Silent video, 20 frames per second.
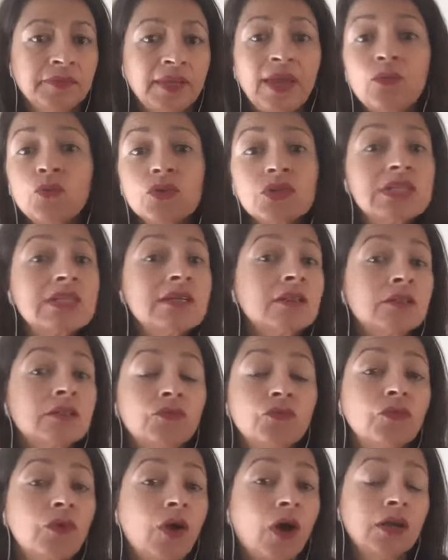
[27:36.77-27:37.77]
And we're
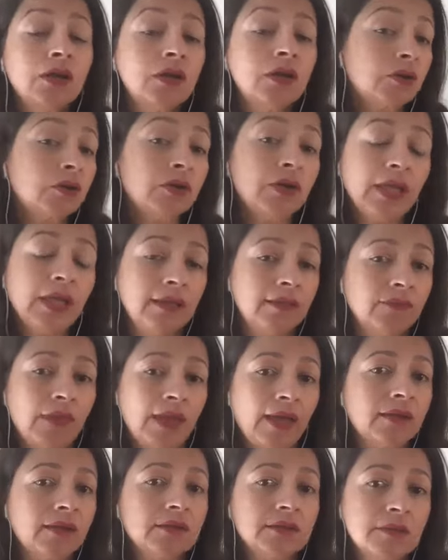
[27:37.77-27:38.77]
still unlearning
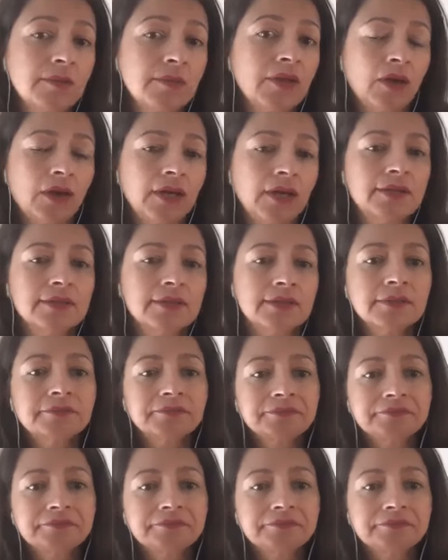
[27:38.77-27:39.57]
that, to be honest.